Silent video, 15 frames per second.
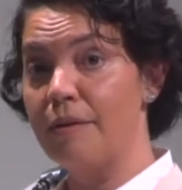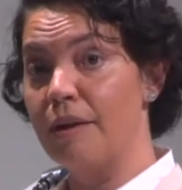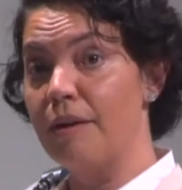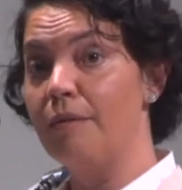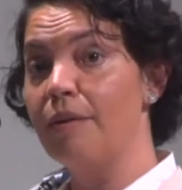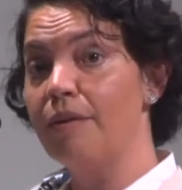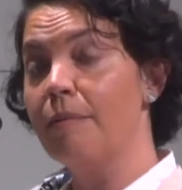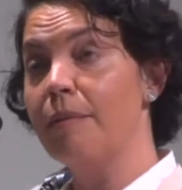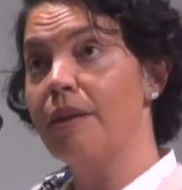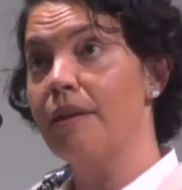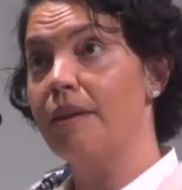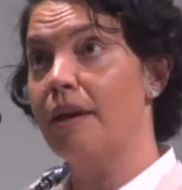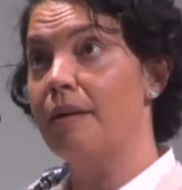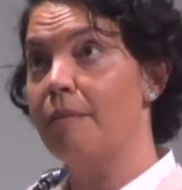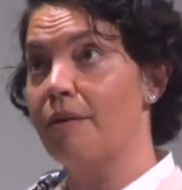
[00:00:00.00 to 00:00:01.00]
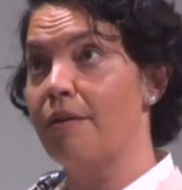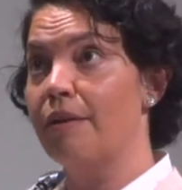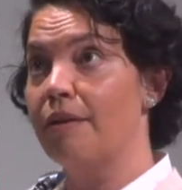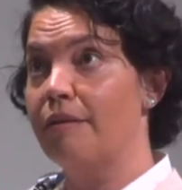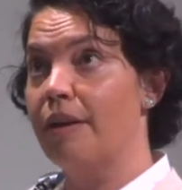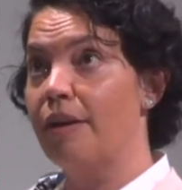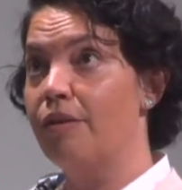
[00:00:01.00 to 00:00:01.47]
And it was something that
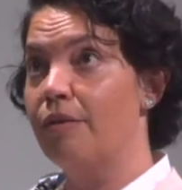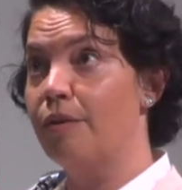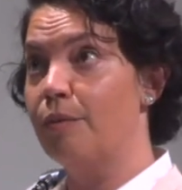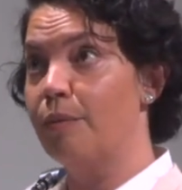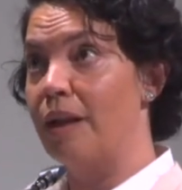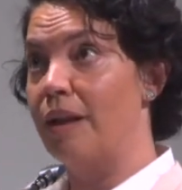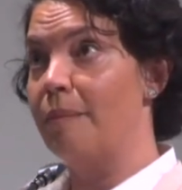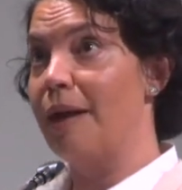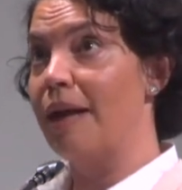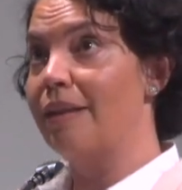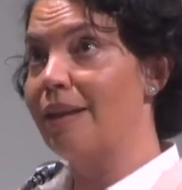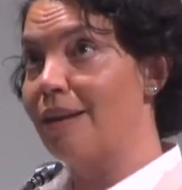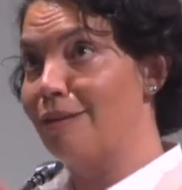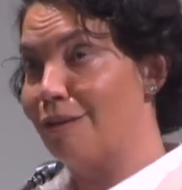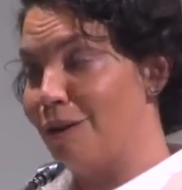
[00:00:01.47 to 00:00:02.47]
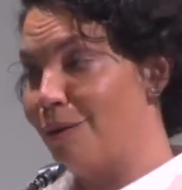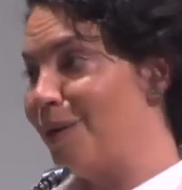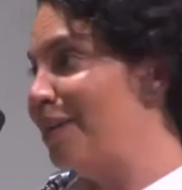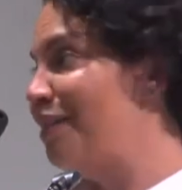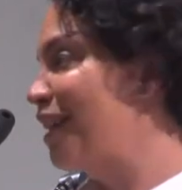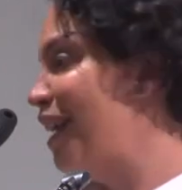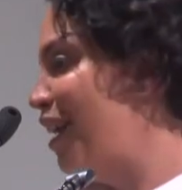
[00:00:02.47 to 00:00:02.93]
Meredith said too as well about that
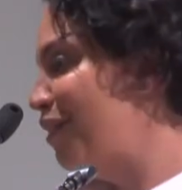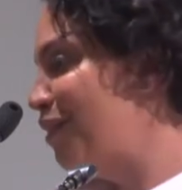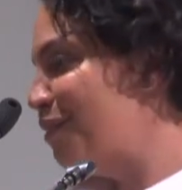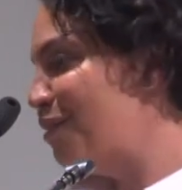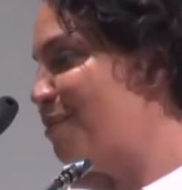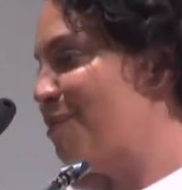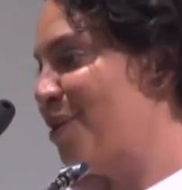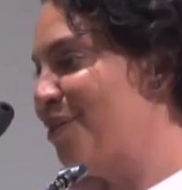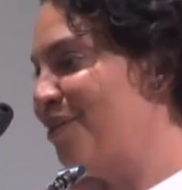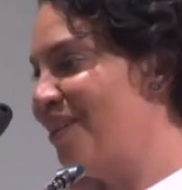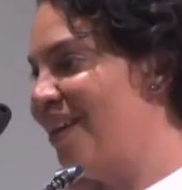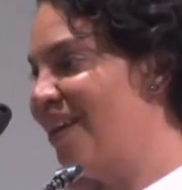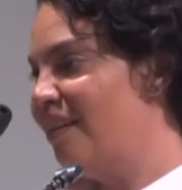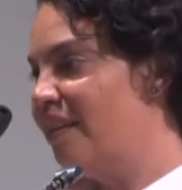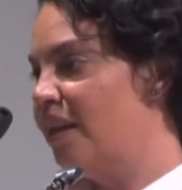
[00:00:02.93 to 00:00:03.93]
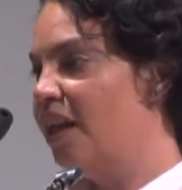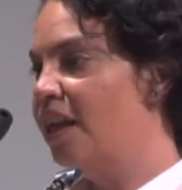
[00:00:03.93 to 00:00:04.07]
slowing down of the process.